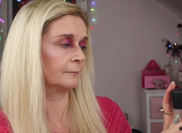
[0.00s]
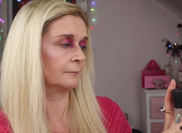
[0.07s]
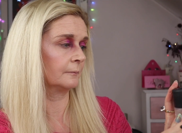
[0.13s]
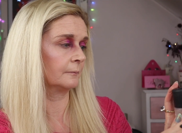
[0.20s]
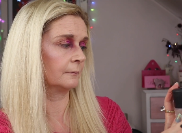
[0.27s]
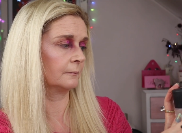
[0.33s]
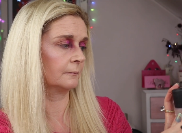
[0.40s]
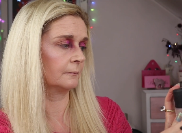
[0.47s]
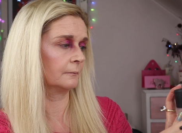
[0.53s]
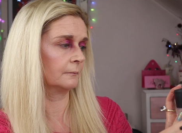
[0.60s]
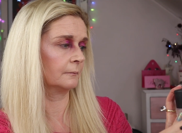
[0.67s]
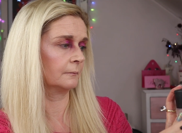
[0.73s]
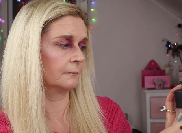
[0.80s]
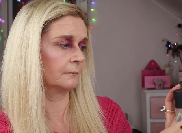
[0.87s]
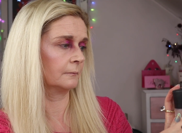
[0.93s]

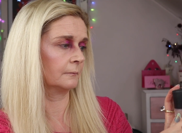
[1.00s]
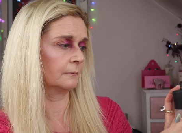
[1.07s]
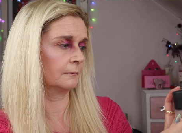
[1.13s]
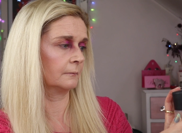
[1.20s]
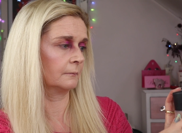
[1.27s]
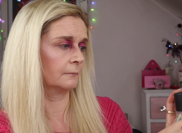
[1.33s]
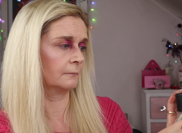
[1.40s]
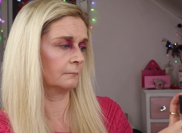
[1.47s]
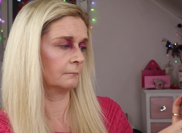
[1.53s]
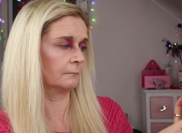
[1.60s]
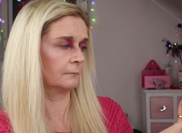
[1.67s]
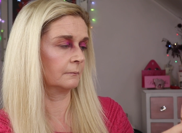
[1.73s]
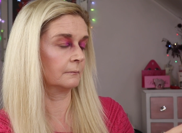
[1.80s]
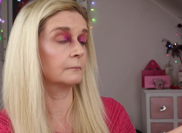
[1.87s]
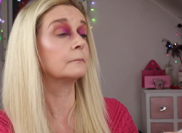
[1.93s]

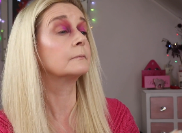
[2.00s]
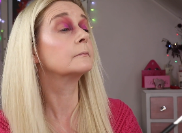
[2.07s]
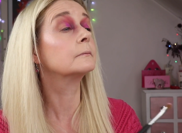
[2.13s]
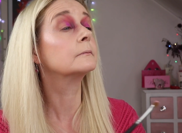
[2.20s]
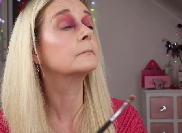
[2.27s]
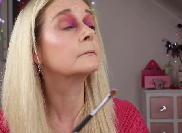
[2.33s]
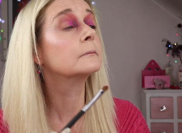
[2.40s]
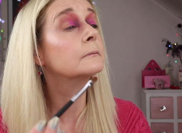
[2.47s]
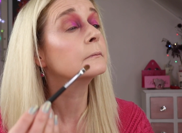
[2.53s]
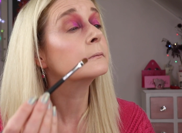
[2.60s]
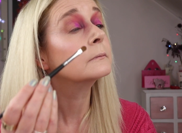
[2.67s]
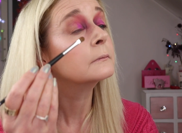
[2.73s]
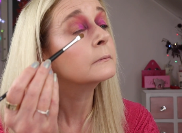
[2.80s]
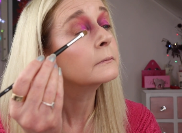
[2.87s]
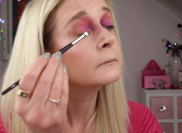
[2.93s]

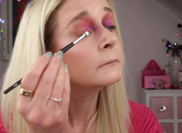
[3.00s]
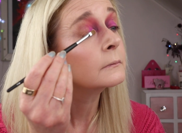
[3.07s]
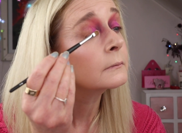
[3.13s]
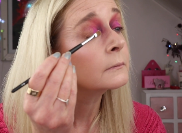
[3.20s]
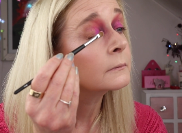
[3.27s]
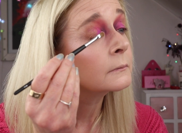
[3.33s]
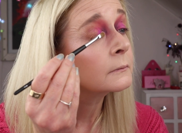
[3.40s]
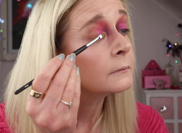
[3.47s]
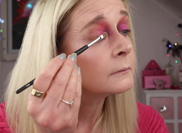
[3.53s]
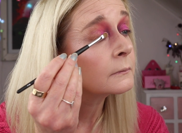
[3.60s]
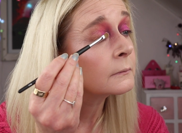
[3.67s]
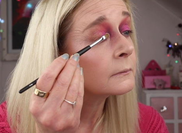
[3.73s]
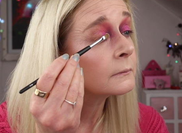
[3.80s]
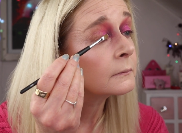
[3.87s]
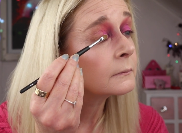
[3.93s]

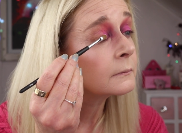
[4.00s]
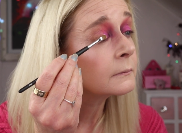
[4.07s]
(silence)